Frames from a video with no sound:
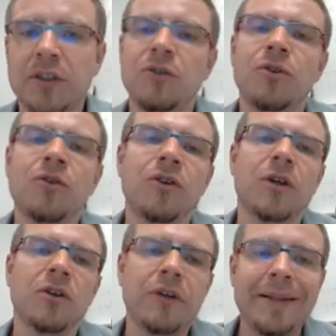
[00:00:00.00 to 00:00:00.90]
right? So you
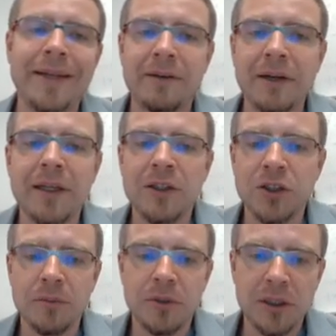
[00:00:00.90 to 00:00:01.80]
cannot really directly
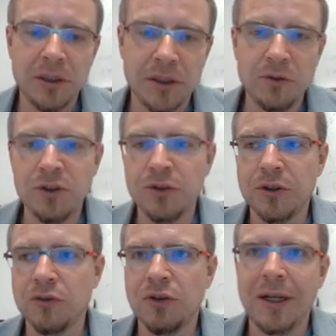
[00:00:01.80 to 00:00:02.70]
interpret it, so you
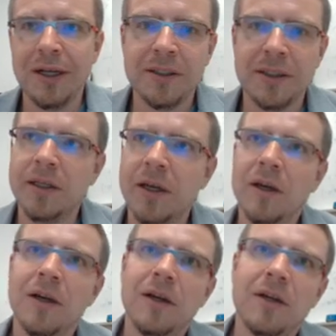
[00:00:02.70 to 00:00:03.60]
don't really understand,
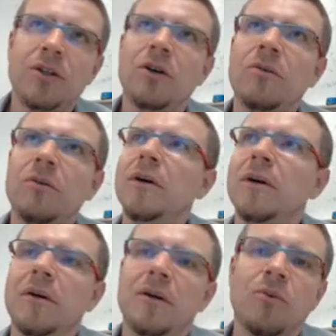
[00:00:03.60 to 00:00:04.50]

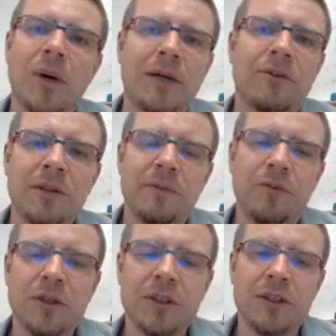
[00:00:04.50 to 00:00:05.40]
why random
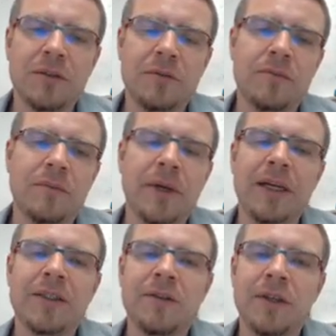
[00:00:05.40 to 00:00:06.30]
forest
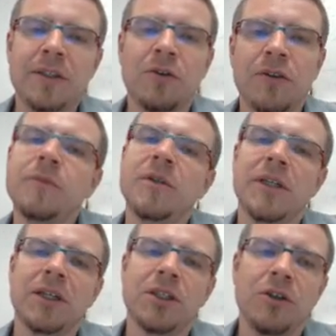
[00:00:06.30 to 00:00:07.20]
makes this or that
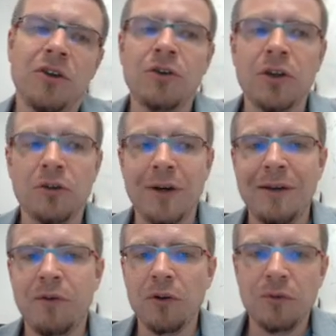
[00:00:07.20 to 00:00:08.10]
prediction. You cannot
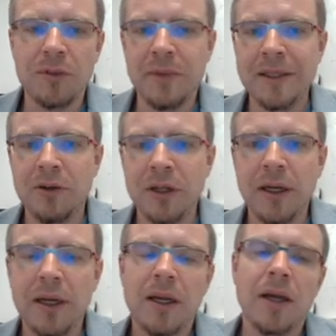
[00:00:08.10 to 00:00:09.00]
really follow it manually,
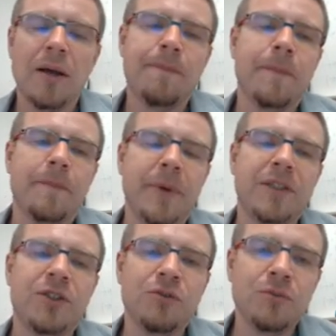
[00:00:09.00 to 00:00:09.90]

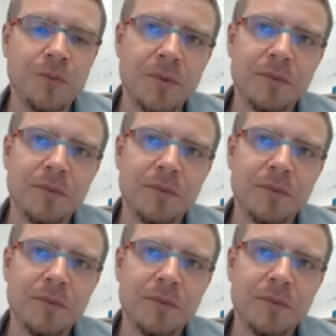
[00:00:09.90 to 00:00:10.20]
but you